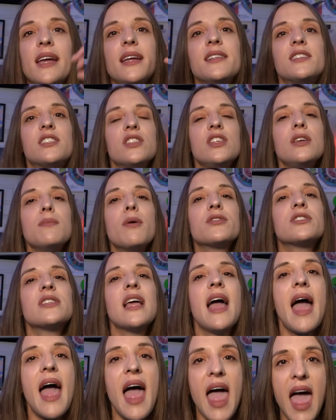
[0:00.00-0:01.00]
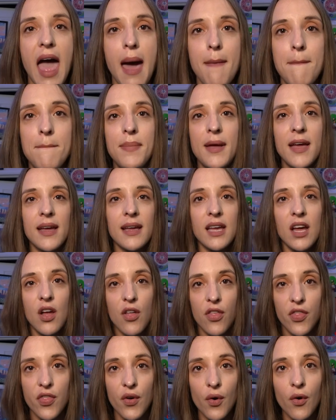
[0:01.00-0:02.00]
It's the most epic
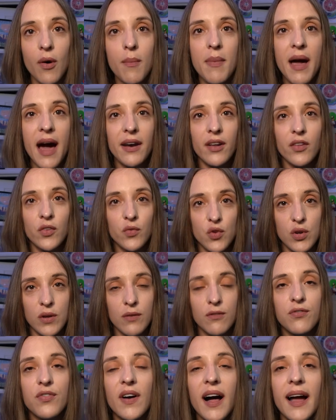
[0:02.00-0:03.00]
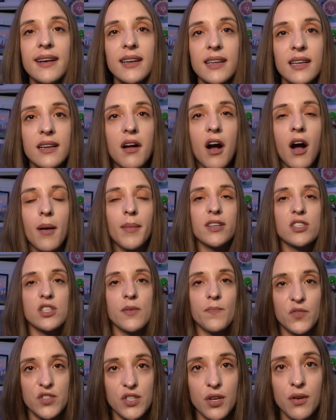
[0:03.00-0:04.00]
Thor battle you can find in
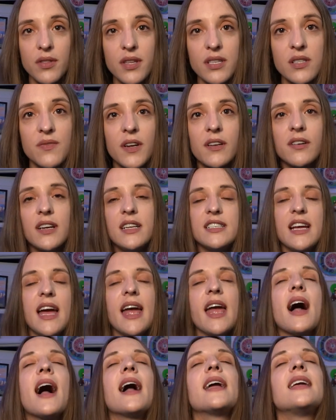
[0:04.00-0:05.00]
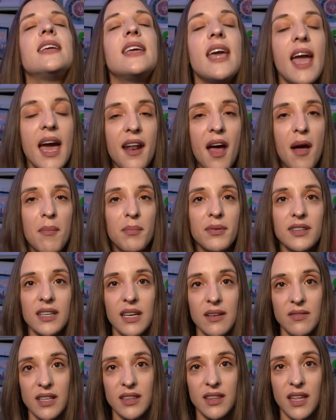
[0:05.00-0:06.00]
comics to this very day. I cannot
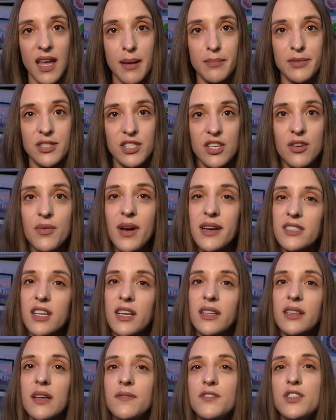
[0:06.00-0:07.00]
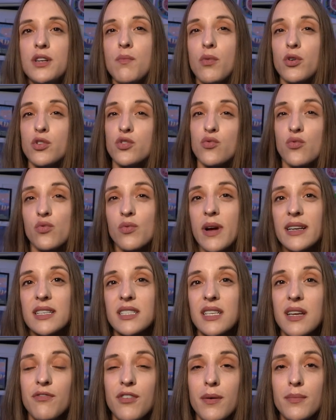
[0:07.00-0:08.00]
believe that the MCU has not lifted more
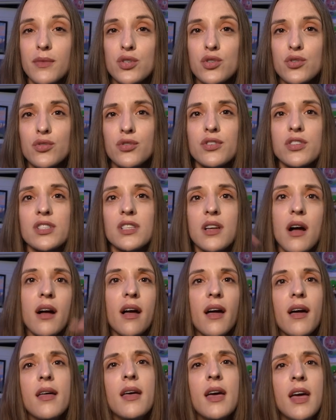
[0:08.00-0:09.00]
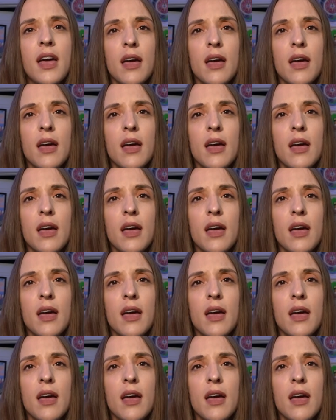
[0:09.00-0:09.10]
directly from the Surtur saga,